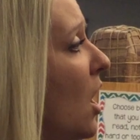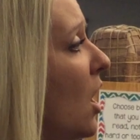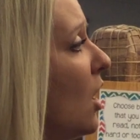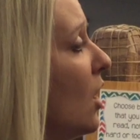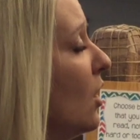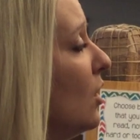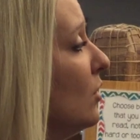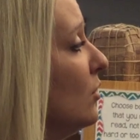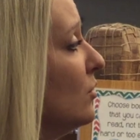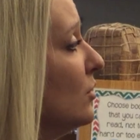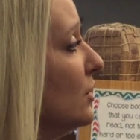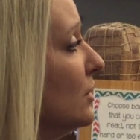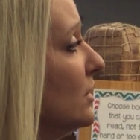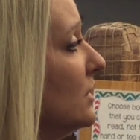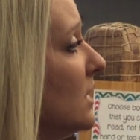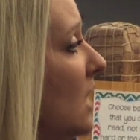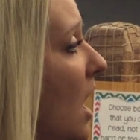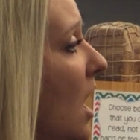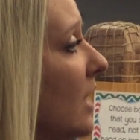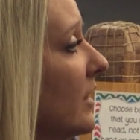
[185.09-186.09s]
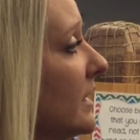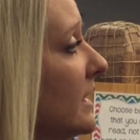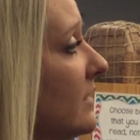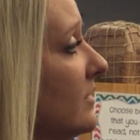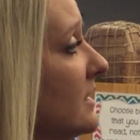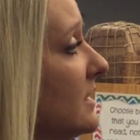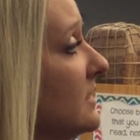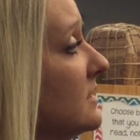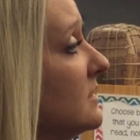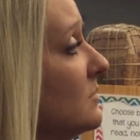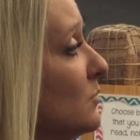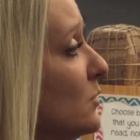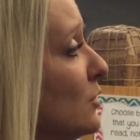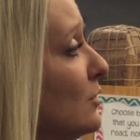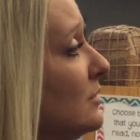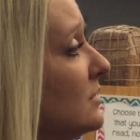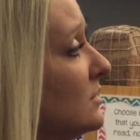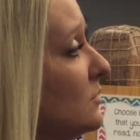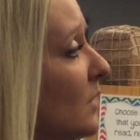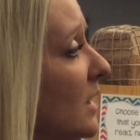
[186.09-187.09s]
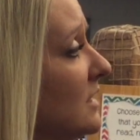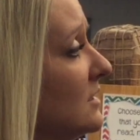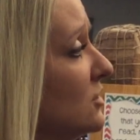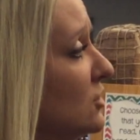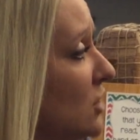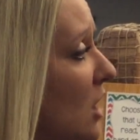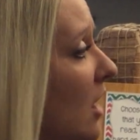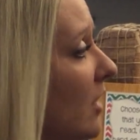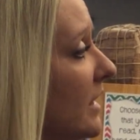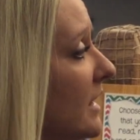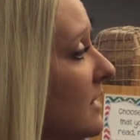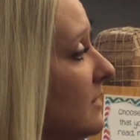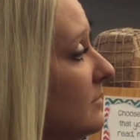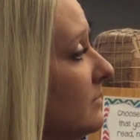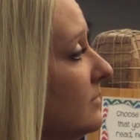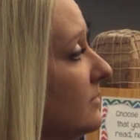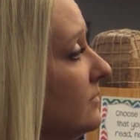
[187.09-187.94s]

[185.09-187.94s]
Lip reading: Oh, good golly, this Moose was jolly.